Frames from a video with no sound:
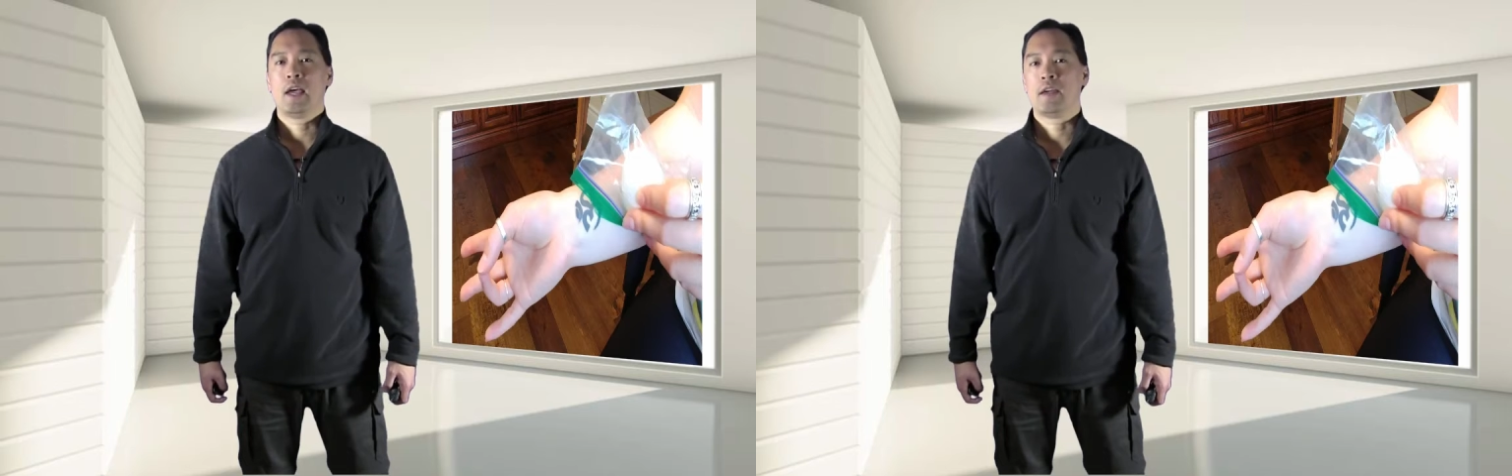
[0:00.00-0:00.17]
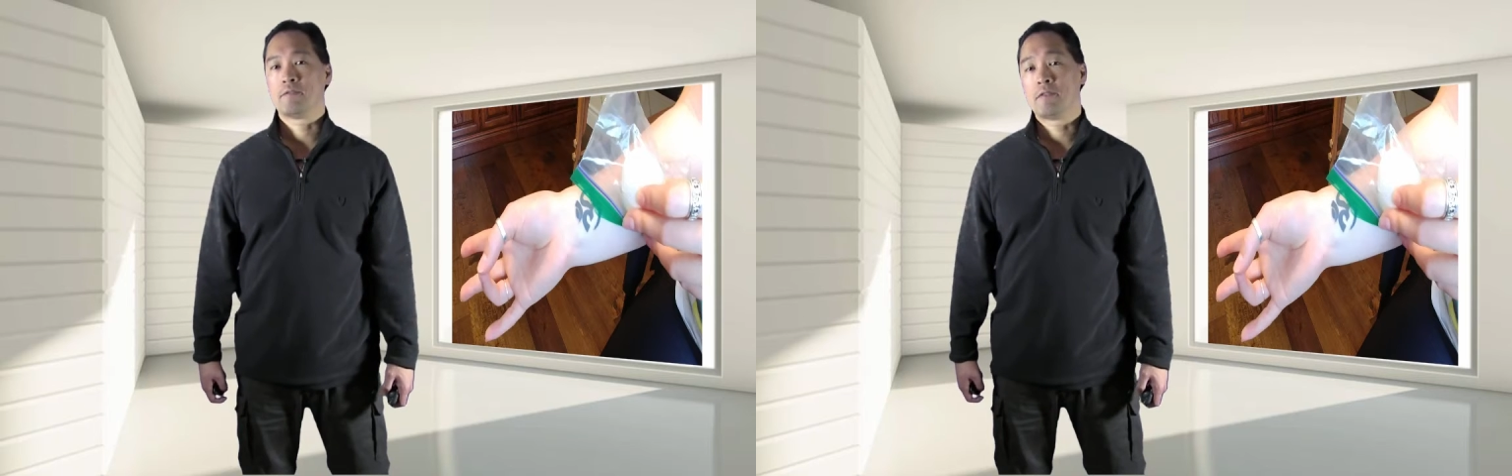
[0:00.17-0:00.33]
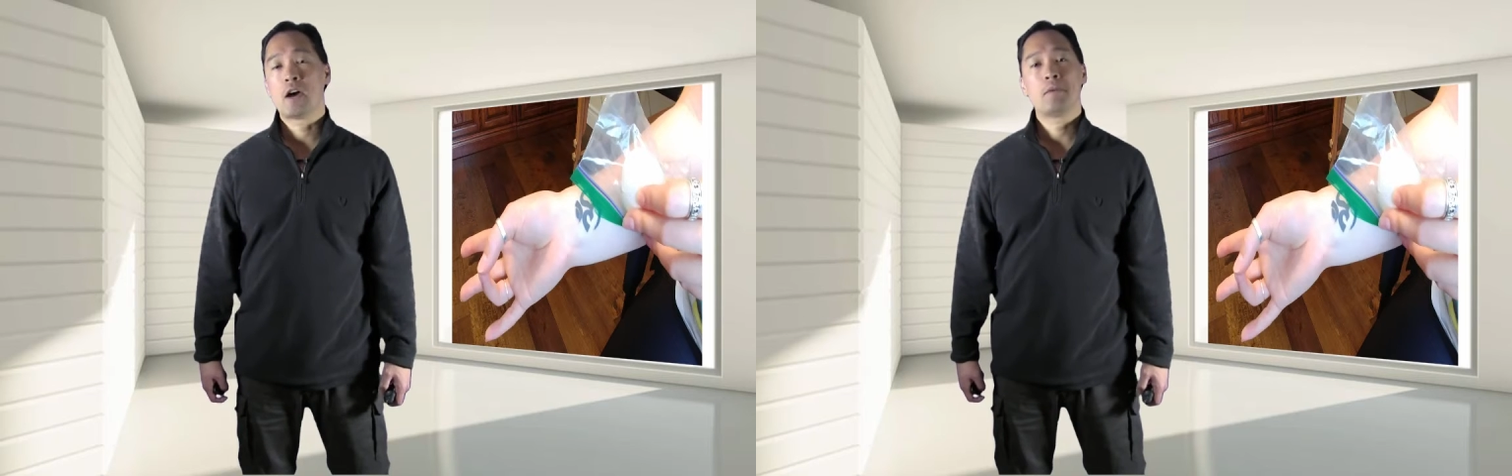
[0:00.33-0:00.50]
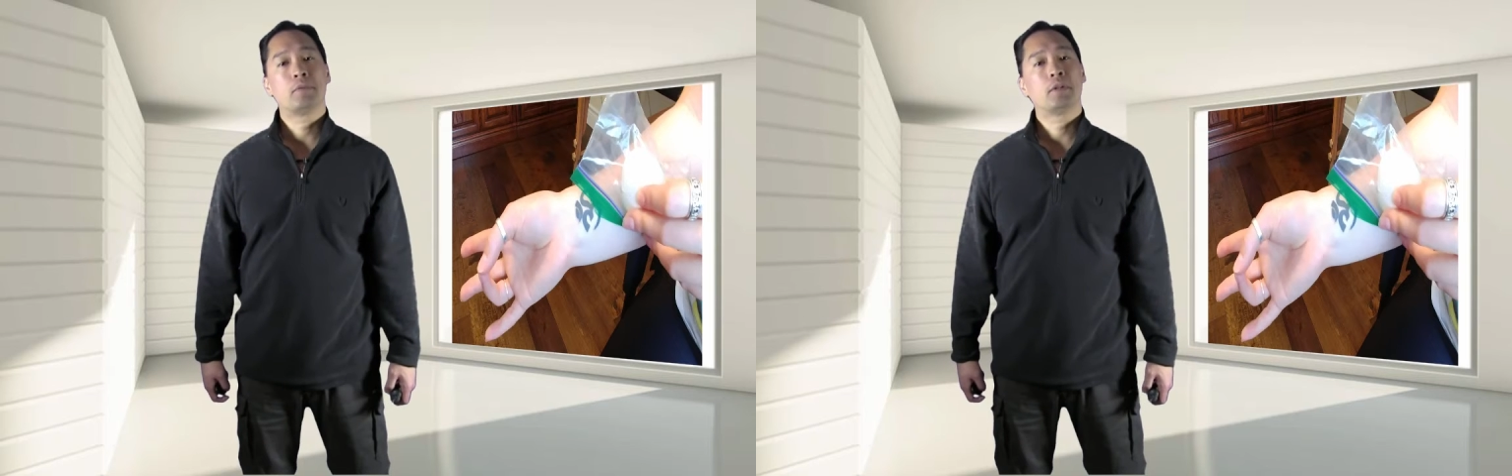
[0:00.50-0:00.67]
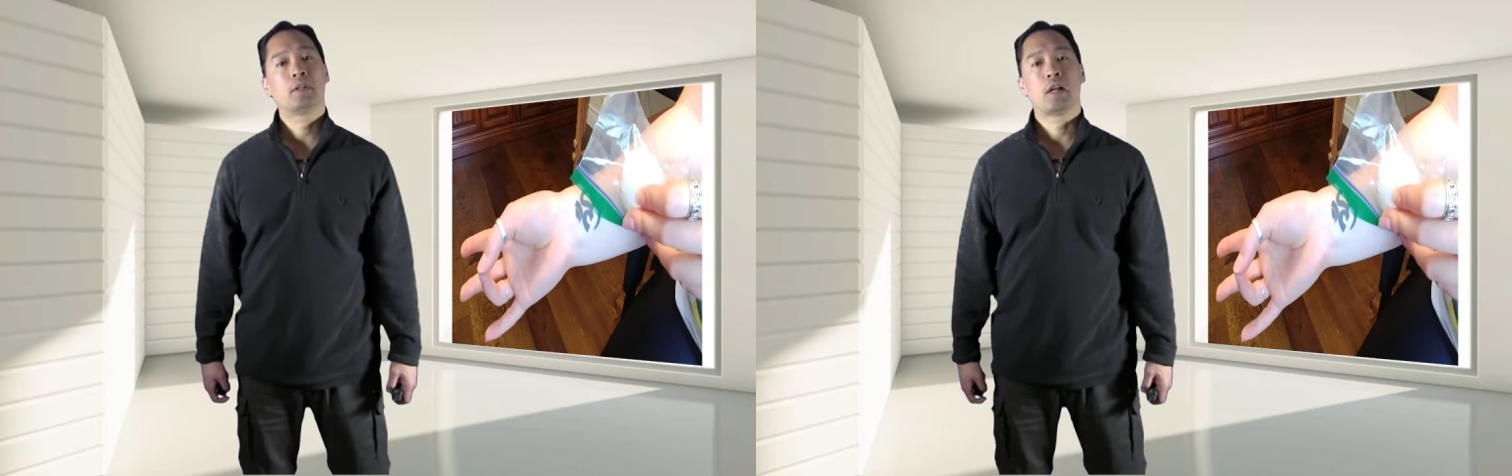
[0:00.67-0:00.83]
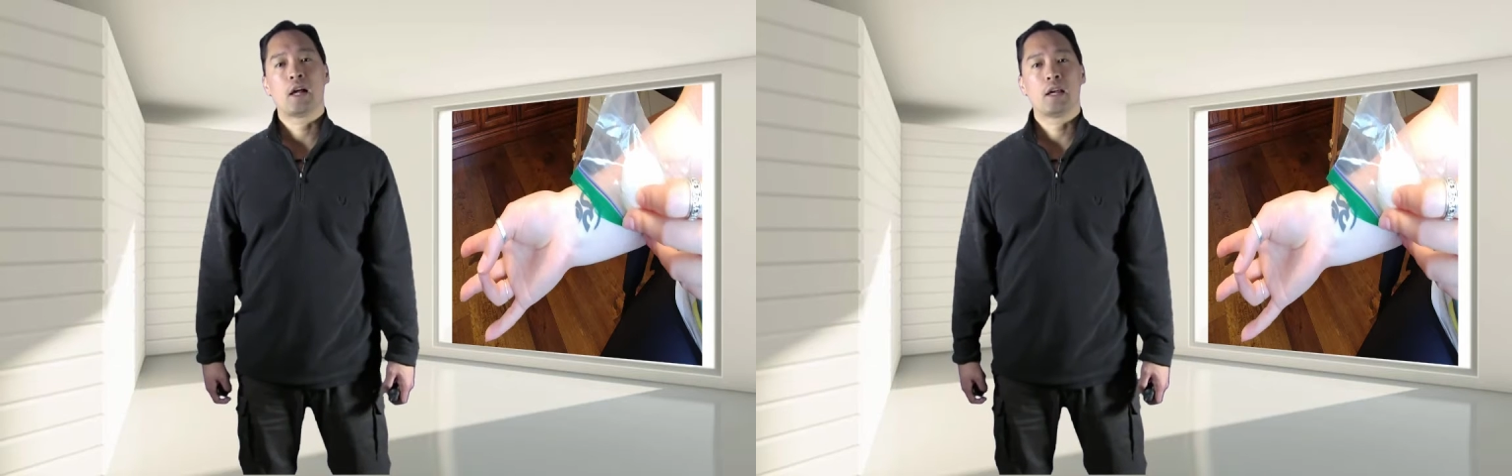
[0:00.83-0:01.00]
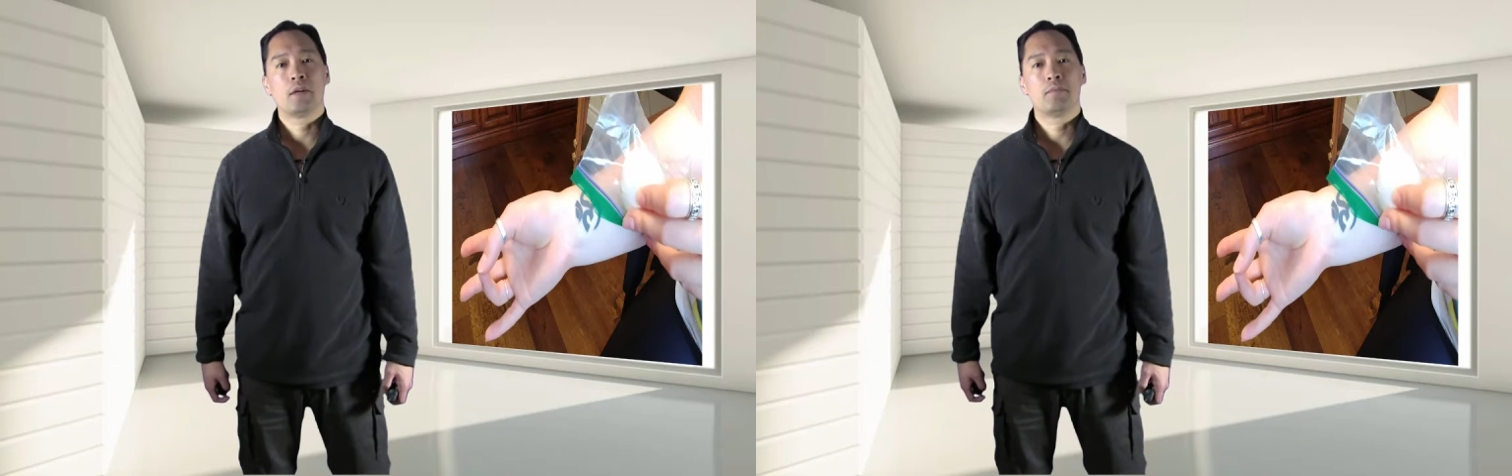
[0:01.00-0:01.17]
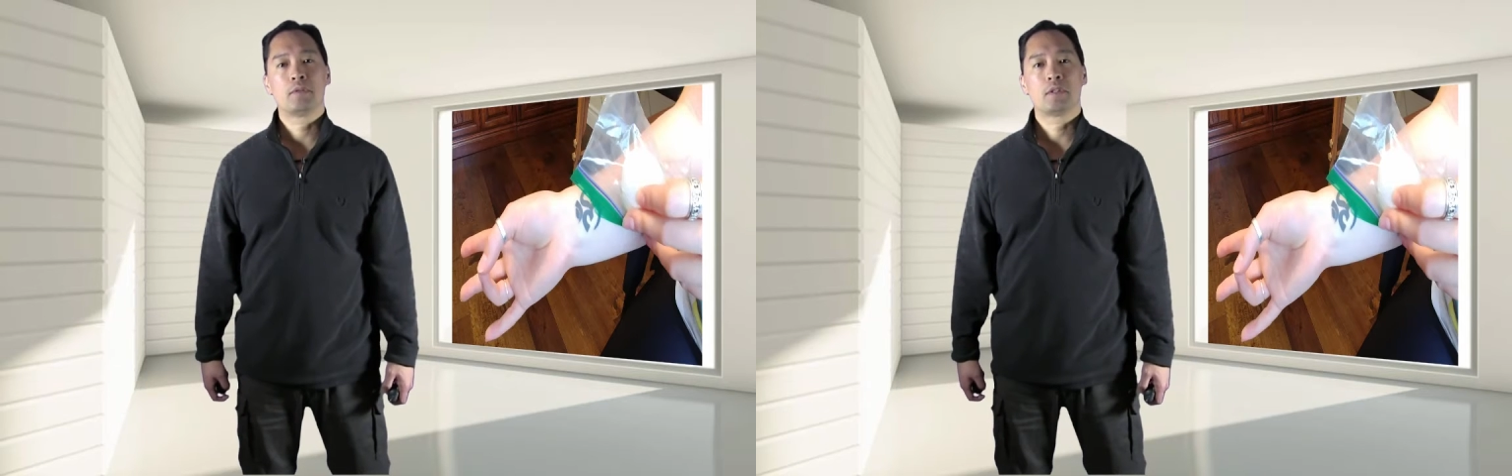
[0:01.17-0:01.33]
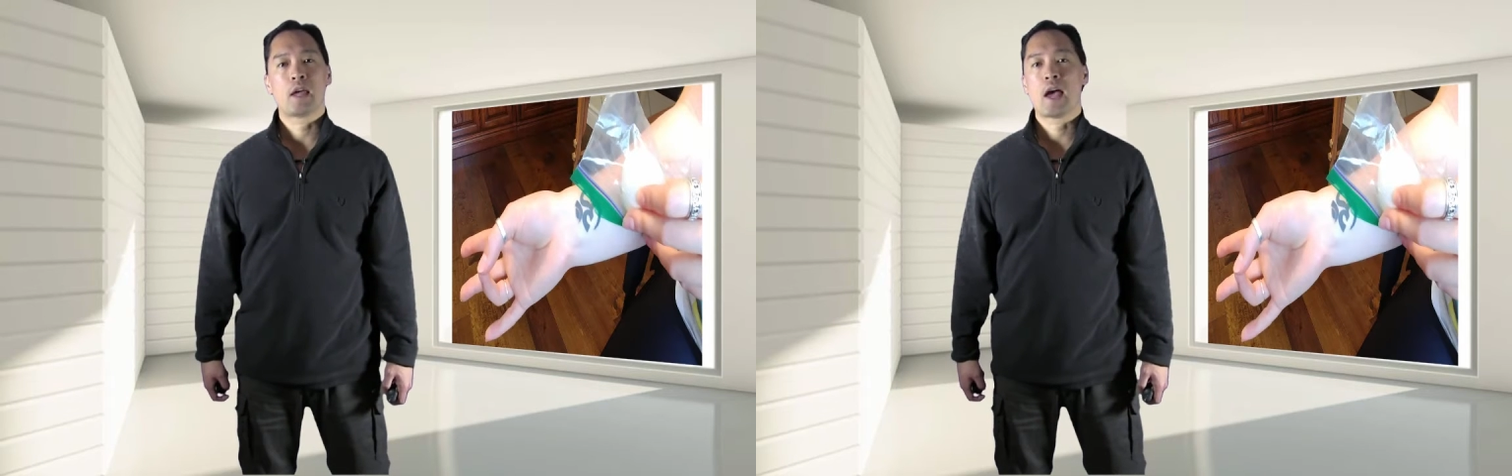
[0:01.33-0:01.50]
environmental
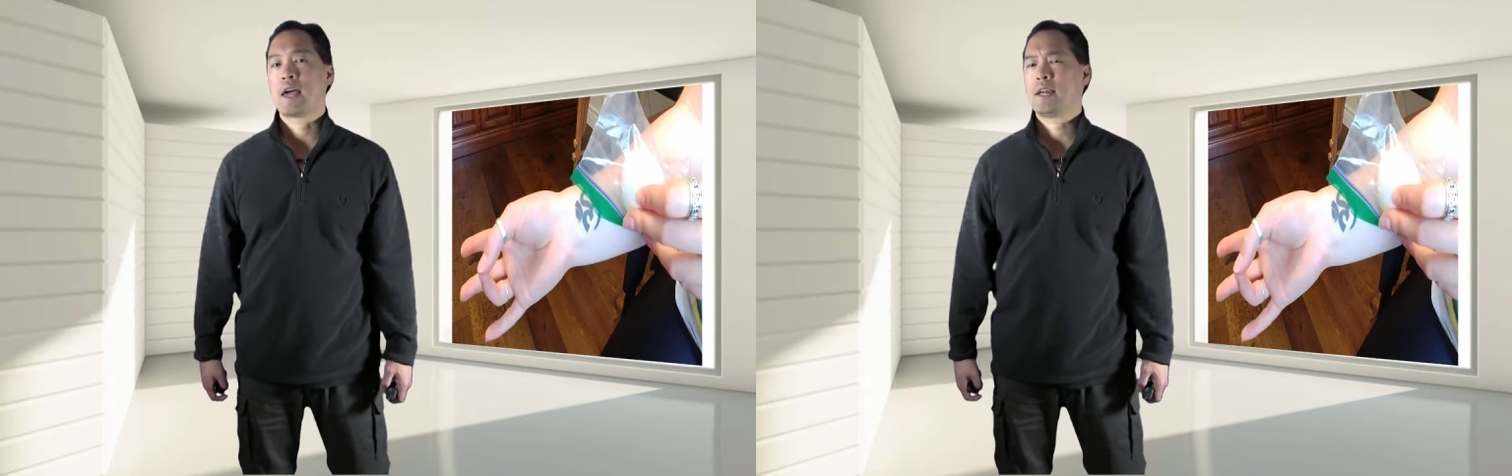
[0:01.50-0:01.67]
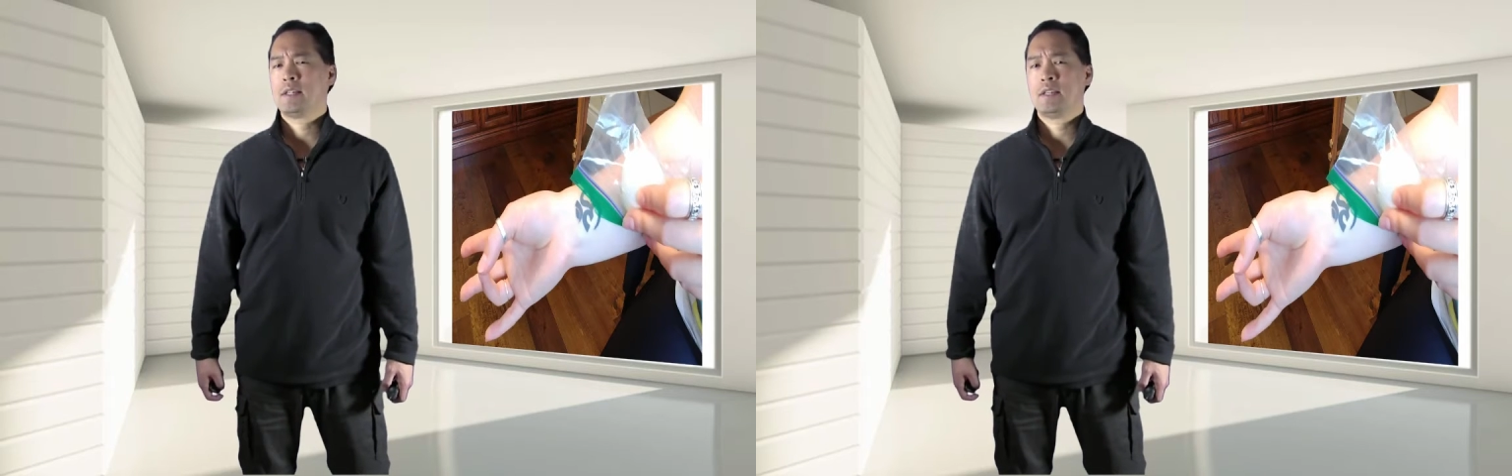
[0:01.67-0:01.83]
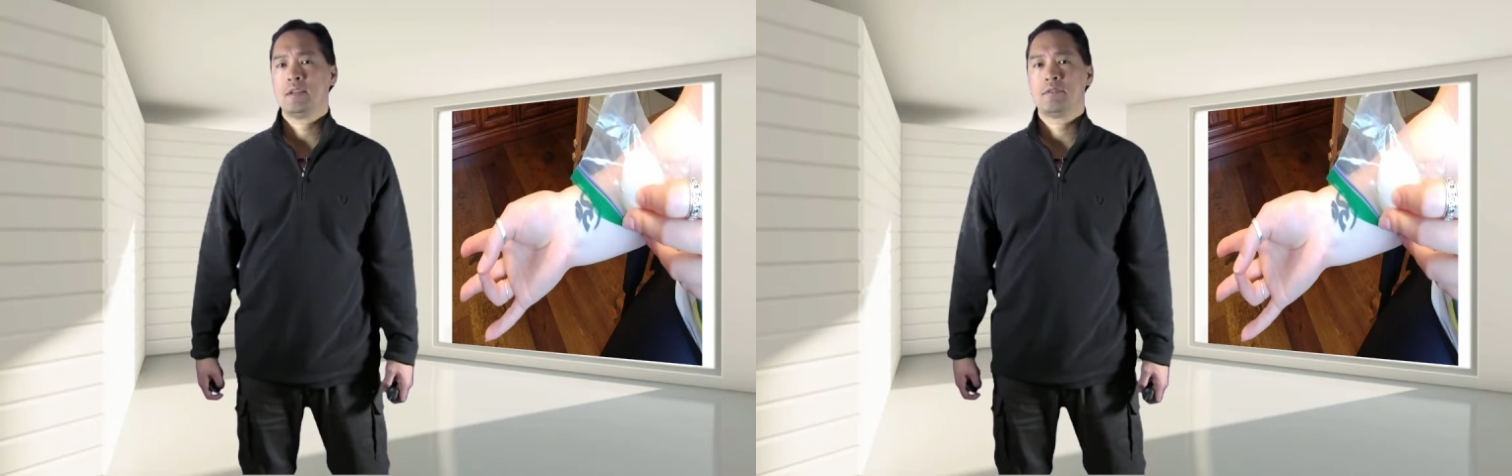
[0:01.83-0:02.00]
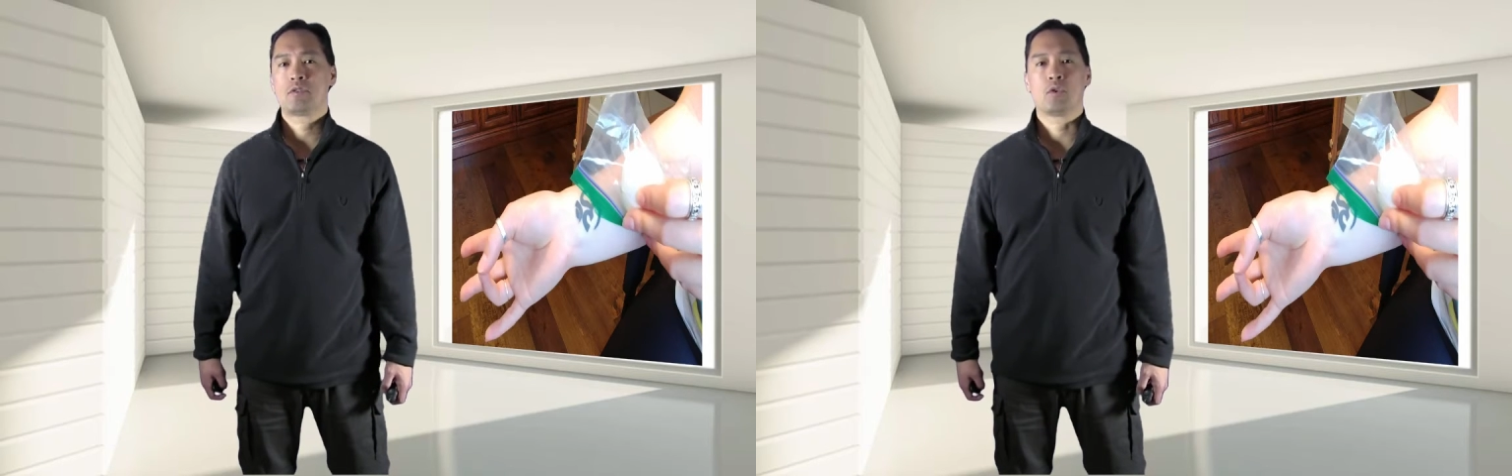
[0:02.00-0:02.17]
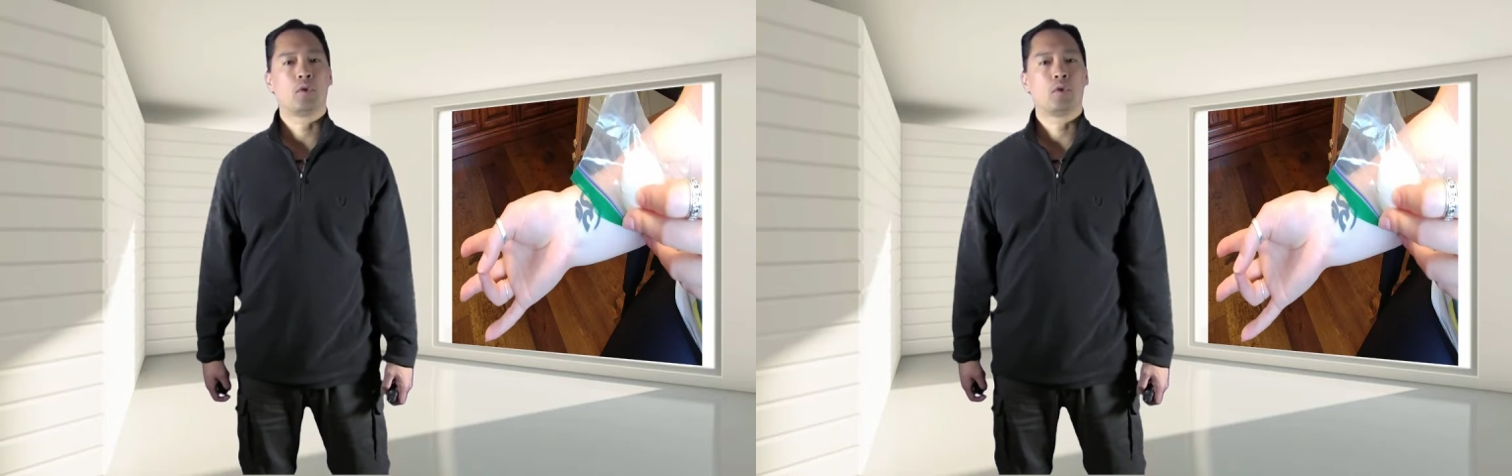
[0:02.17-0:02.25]
items, additives,